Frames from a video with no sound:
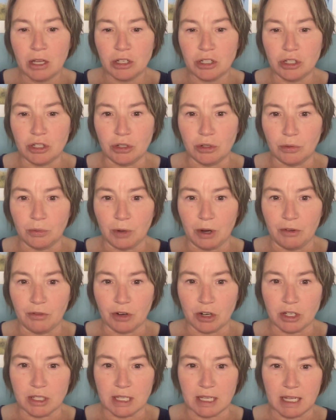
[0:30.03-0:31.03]
to
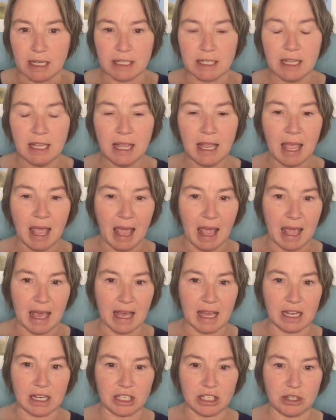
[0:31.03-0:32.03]
reverse it
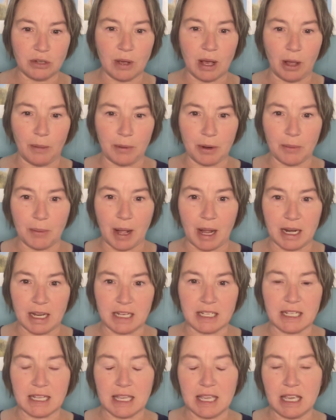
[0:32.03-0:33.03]
and to help your body
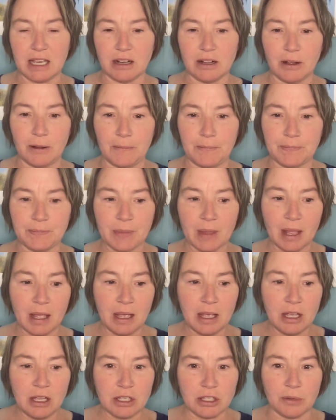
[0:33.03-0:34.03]
to heal.
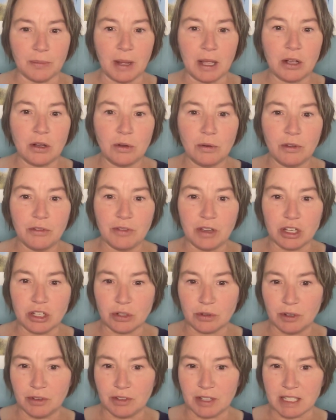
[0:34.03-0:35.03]
So my goal with facial
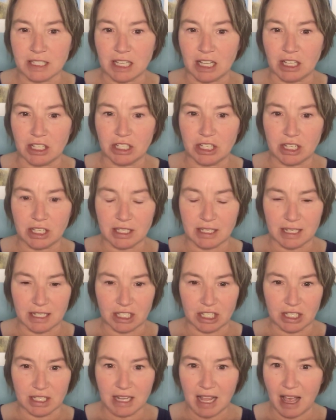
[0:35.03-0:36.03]
reflexology is to
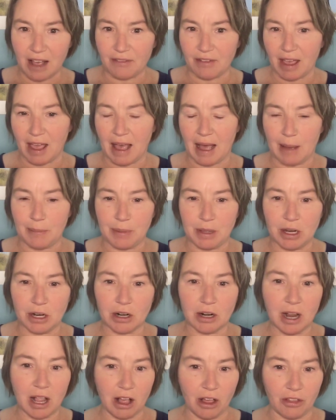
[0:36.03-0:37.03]
just have a
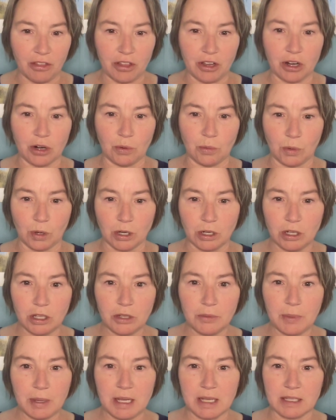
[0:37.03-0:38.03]
happier, healthier
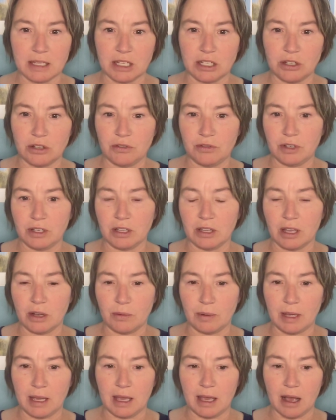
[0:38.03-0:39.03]
world, because I do feel like
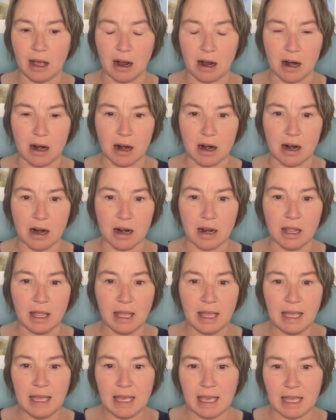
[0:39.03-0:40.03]
we are
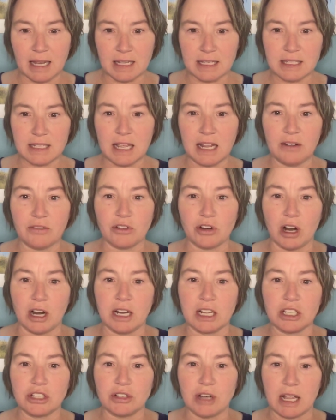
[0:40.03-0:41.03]
in a state of
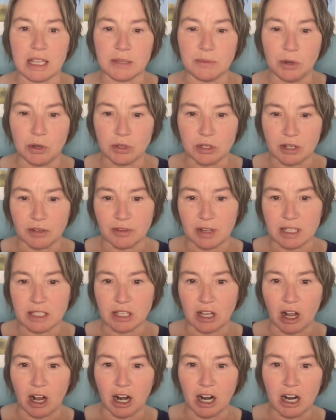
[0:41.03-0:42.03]
chronic stress, most of us
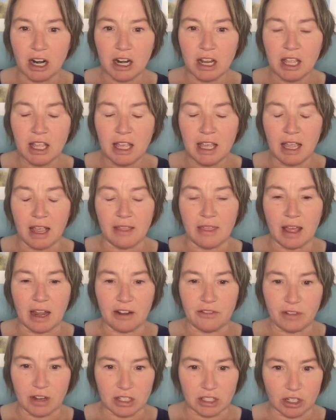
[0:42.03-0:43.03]
are, and that
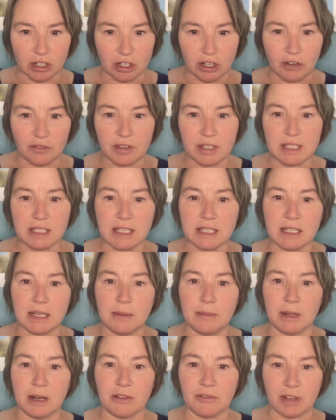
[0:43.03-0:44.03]
affects our nervous
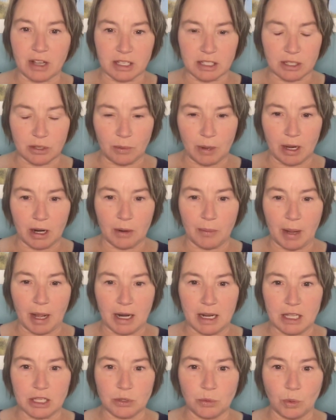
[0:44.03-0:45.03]
system, it affects the way our
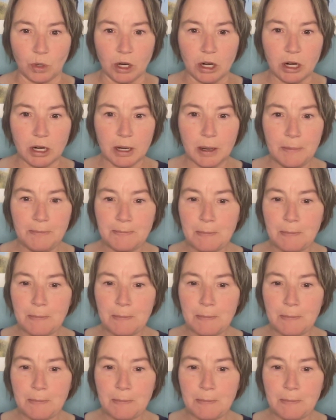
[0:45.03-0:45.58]
bodies work.